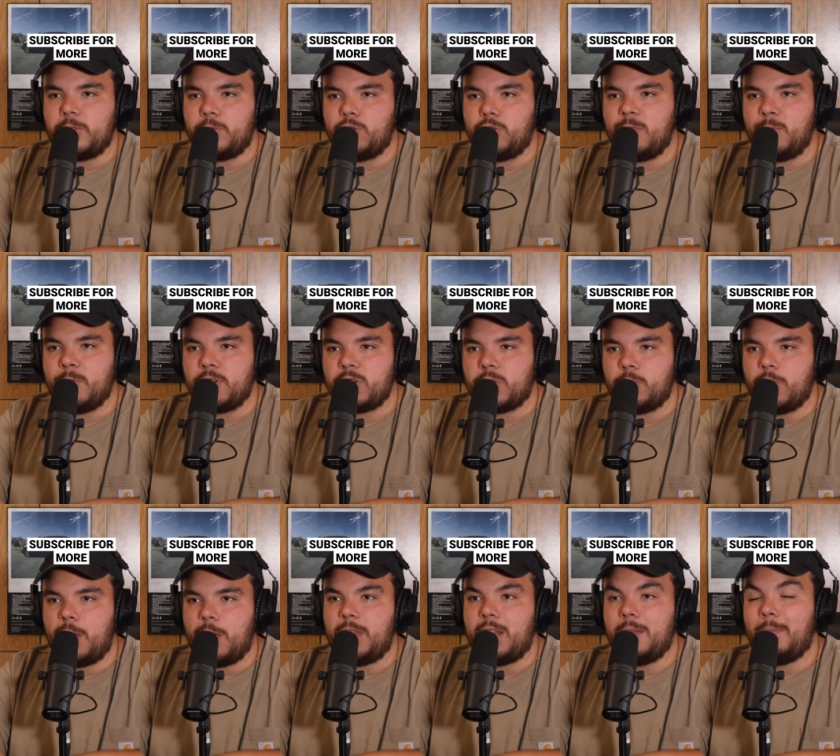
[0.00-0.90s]
Dreamers 3.
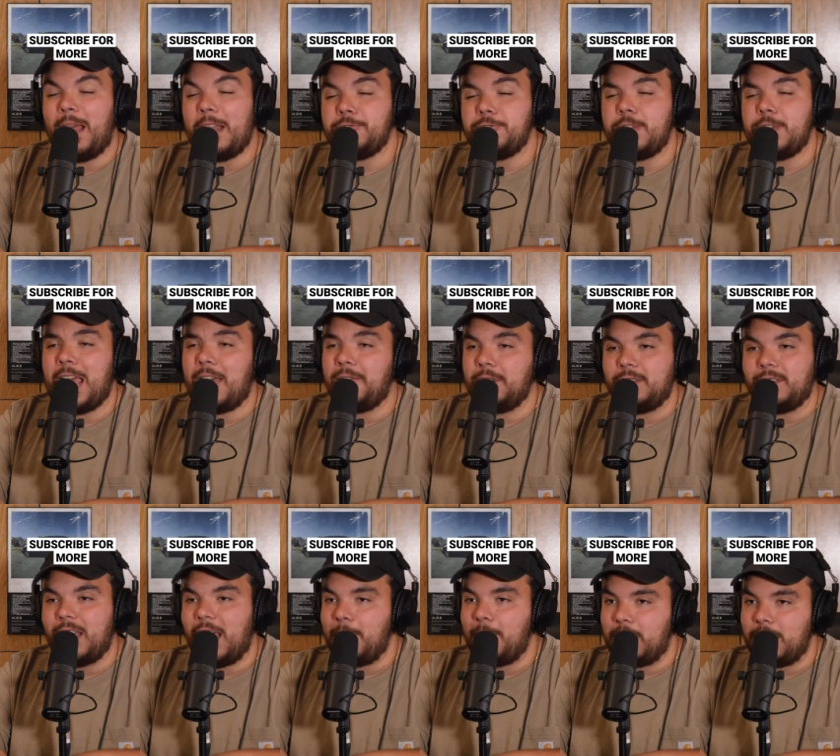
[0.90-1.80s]
I mean, imagine having
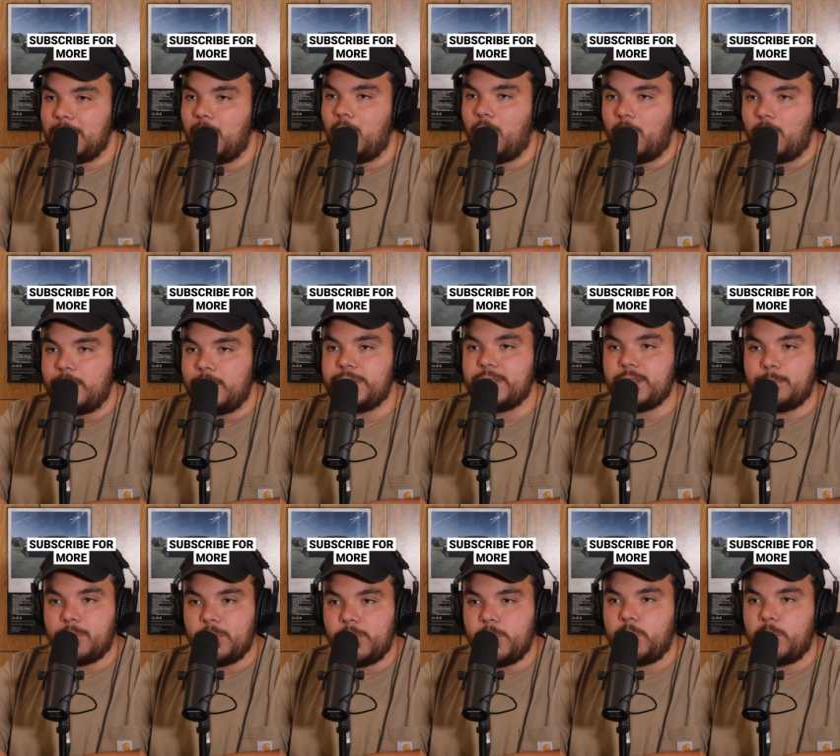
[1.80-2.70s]
that many artists and
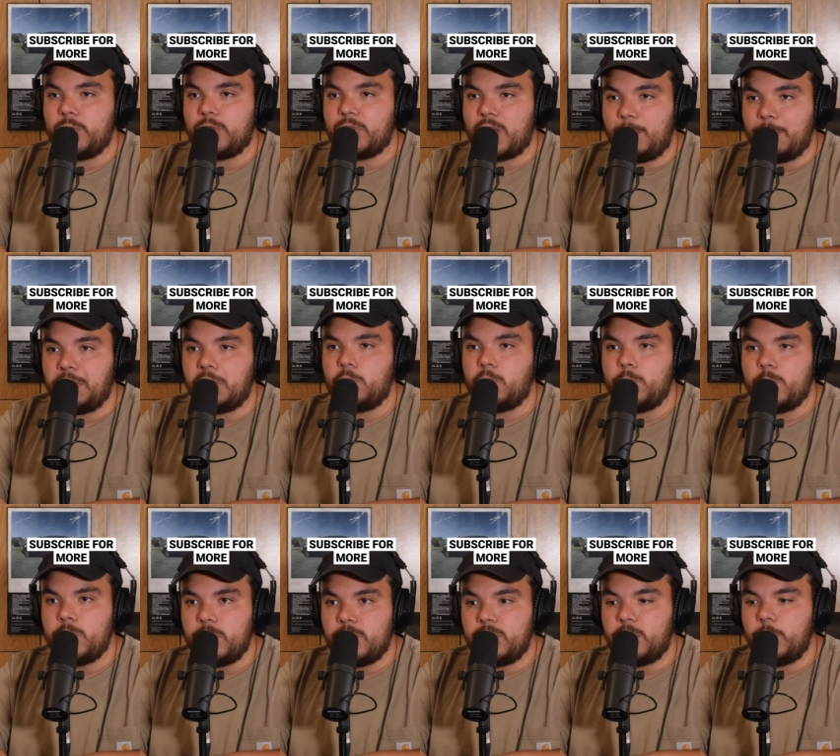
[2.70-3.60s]
producers coming through
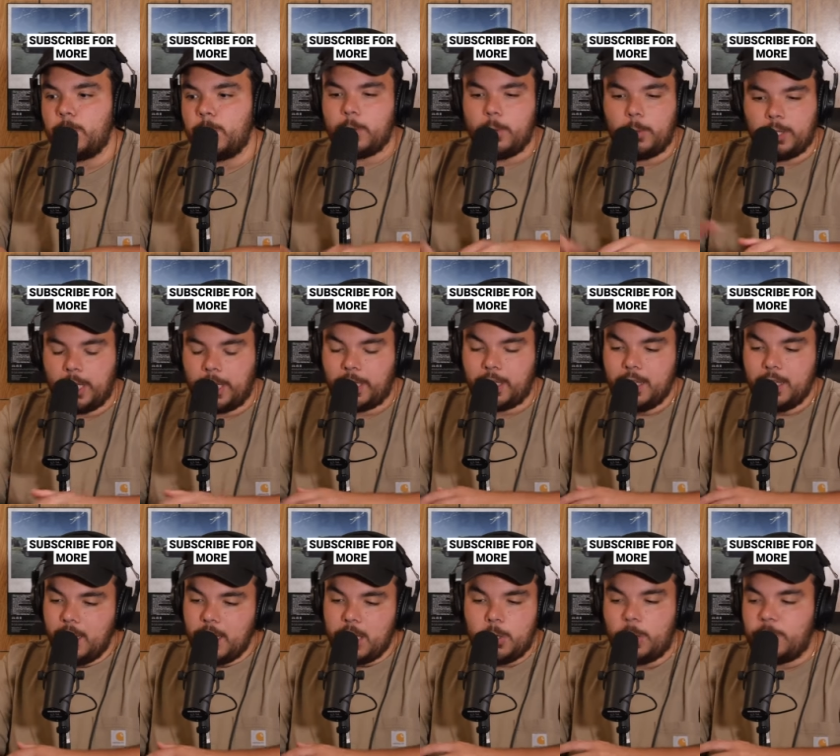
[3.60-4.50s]
to the studio and like
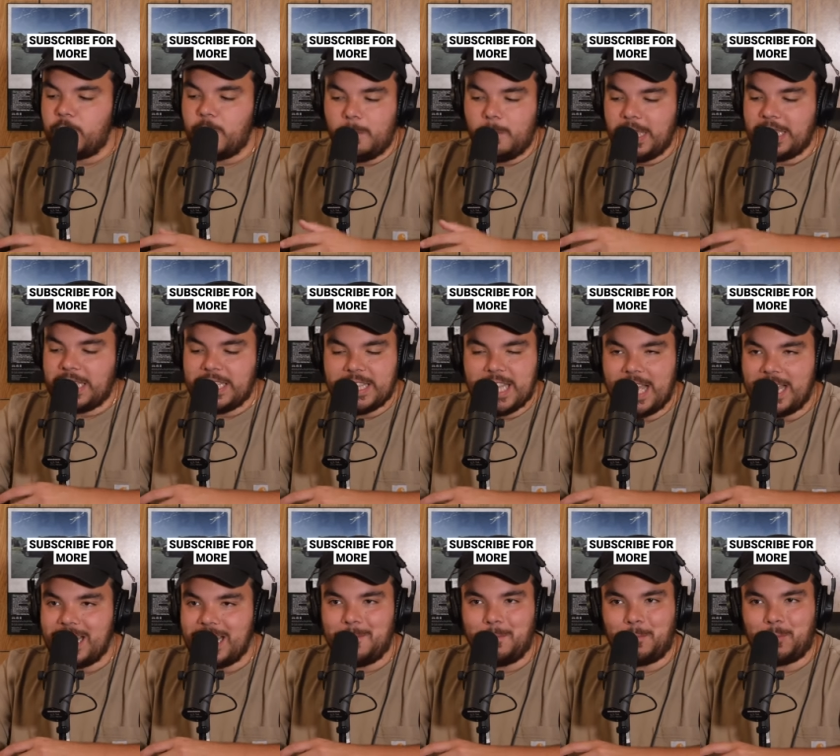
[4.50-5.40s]
you end up making
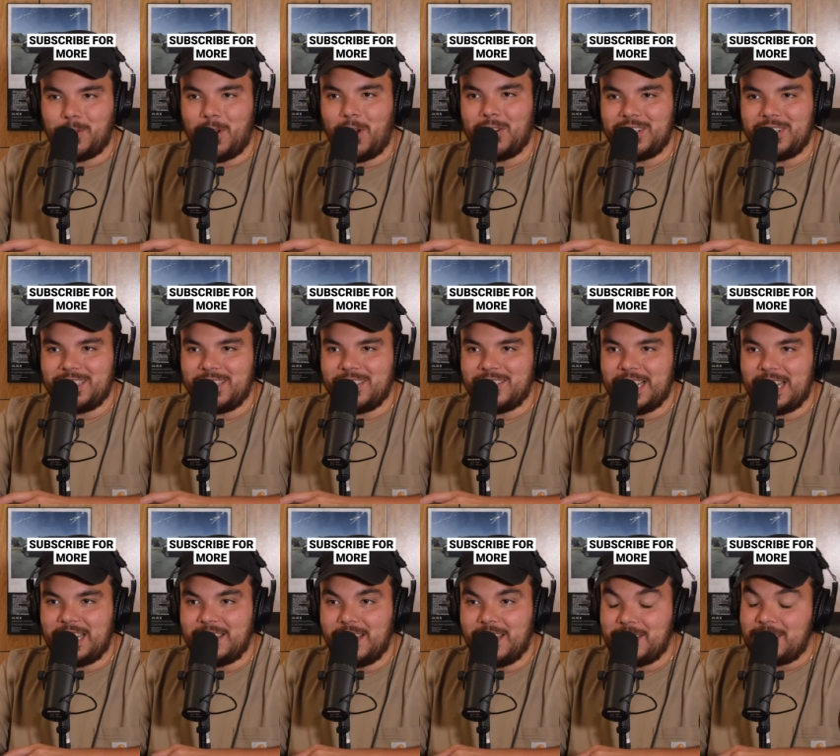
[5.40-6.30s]
that end product in
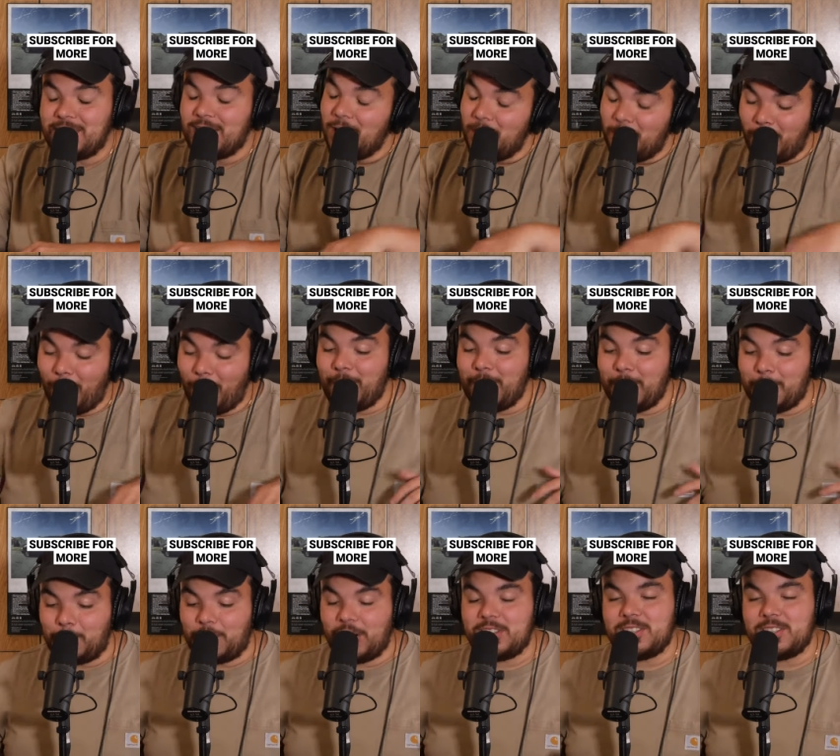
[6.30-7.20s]
10 days. Very
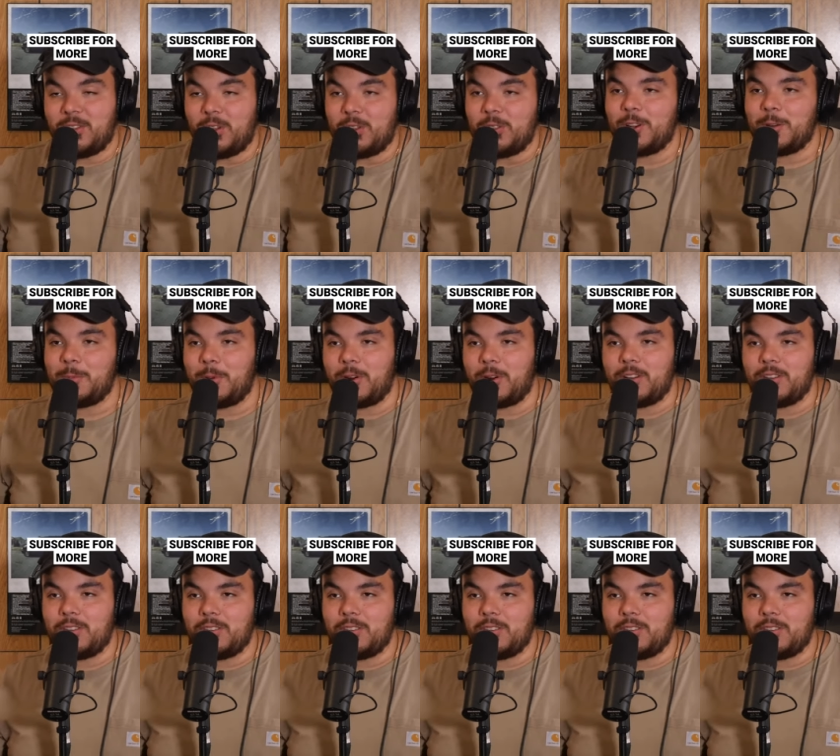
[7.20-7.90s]
impressive on their part.